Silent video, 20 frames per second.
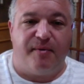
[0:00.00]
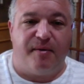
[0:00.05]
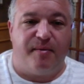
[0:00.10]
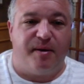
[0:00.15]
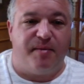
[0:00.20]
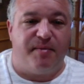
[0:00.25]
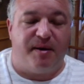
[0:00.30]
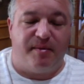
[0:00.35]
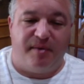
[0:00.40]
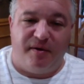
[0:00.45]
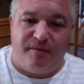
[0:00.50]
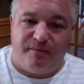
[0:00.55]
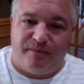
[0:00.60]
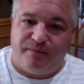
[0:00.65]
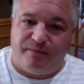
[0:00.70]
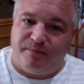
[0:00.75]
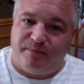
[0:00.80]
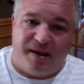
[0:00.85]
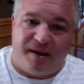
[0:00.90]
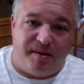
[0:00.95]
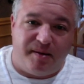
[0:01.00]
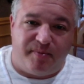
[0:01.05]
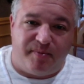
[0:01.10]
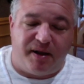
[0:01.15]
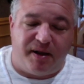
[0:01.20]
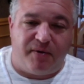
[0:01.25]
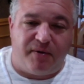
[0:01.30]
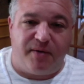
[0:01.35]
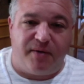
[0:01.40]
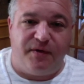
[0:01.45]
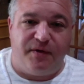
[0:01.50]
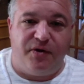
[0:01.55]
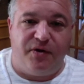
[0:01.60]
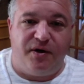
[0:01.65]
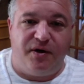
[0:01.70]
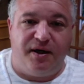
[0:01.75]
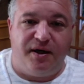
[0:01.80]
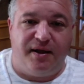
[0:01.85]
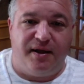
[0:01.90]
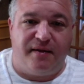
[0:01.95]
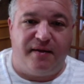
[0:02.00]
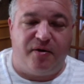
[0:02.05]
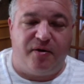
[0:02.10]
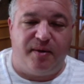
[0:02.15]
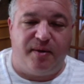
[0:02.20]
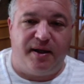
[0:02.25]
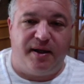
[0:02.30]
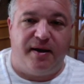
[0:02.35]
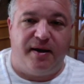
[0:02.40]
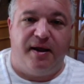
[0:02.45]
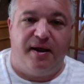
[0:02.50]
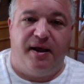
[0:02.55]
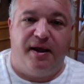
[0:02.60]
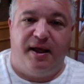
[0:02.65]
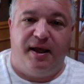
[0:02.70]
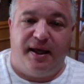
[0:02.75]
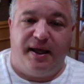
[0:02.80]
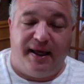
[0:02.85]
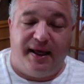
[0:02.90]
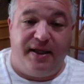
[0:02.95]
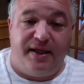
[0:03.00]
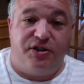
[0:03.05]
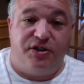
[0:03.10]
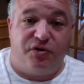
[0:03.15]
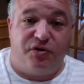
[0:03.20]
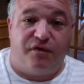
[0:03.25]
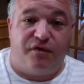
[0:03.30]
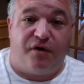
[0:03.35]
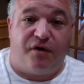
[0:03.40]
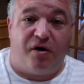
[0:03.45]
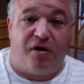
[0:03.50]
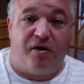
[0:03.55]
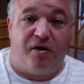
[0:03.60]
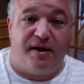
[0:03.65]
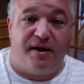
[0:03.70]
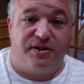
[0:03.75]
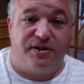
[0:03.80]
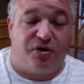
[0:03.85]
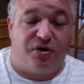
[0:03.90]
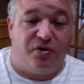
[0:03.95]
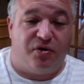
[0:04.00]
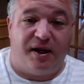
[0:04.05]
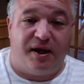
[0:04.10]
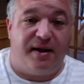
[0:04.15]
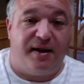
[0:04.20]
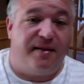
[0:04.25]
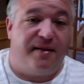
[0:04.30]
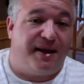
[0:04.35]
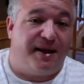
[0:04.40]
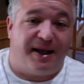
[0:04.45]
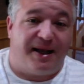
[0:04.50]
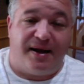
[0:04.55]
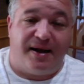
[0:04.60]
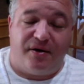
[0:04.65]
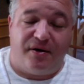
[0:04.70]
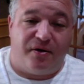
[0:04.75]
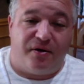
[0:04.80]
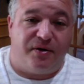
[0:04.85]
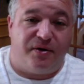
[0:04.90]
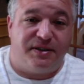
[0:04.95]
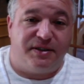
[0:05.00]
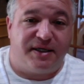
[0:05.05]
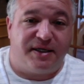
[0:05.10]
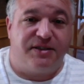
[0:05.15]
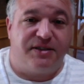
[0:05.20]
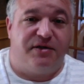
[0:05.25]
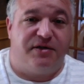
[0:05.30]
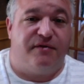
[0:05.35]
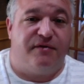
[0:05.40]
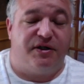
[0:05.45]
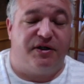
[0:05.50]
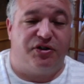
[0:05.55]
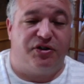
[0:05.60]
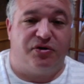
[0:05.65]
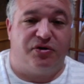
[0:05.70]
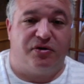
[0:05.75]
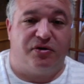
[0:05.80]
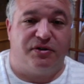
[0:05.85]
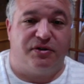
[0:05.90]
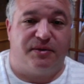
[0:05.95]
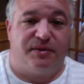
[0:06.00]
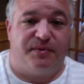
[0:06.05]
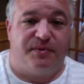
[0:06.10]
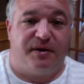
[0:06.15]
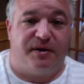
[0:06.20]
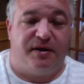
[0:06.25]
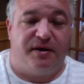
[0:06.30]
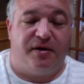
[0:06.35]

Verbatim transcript: I mean, maybe maybe play around with Unity a little bit, insofar as creating like I don't know a text adventure or something.